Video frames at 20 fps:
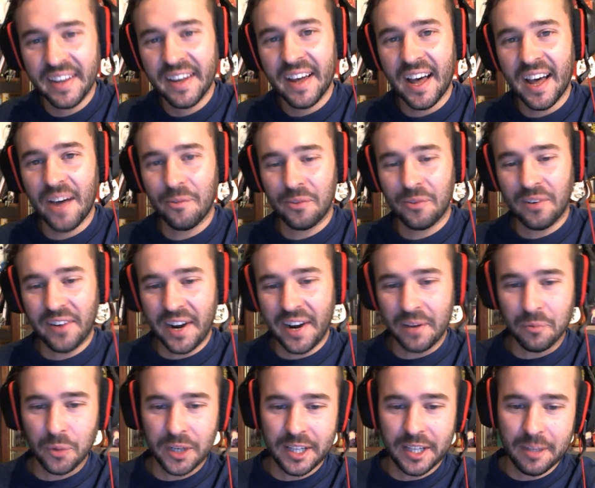We're
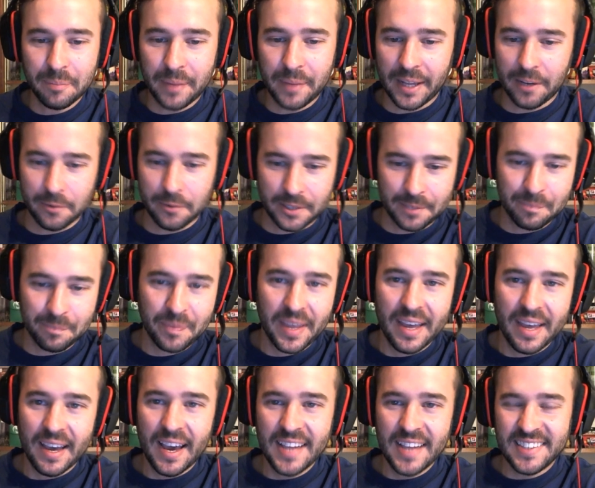running Woodland Bellower.
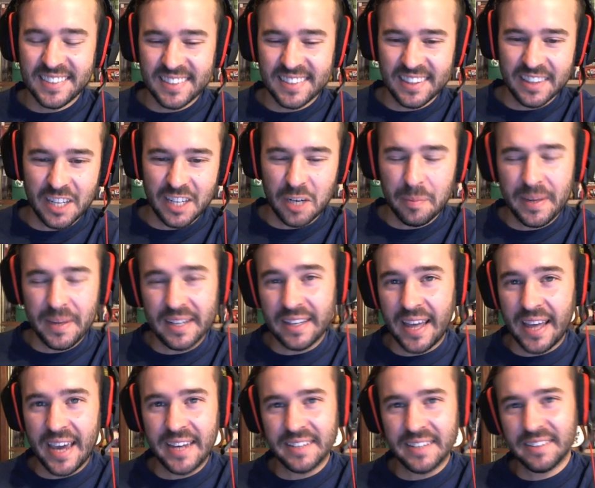It's a little bit
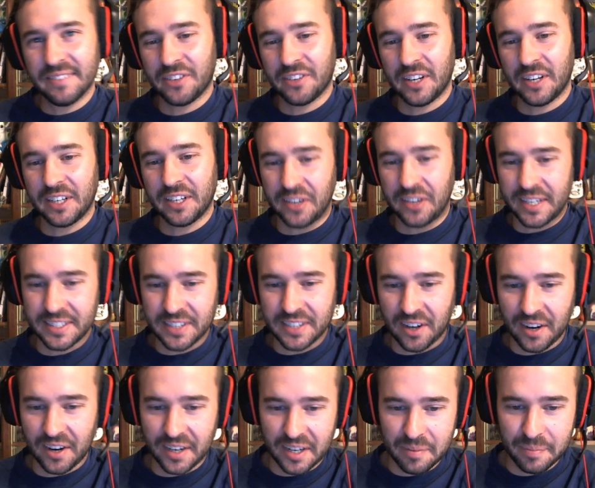late for a green
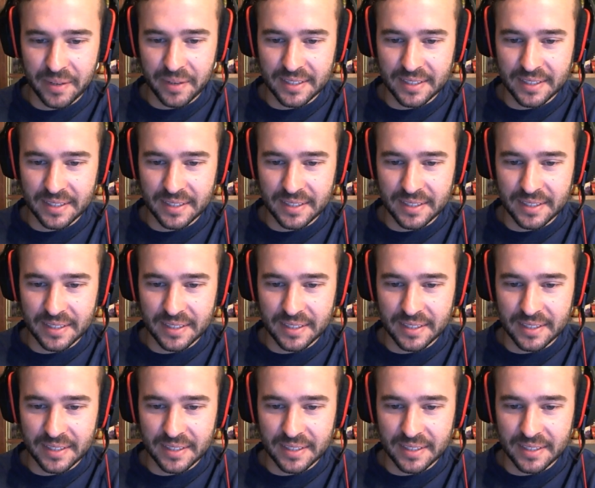target,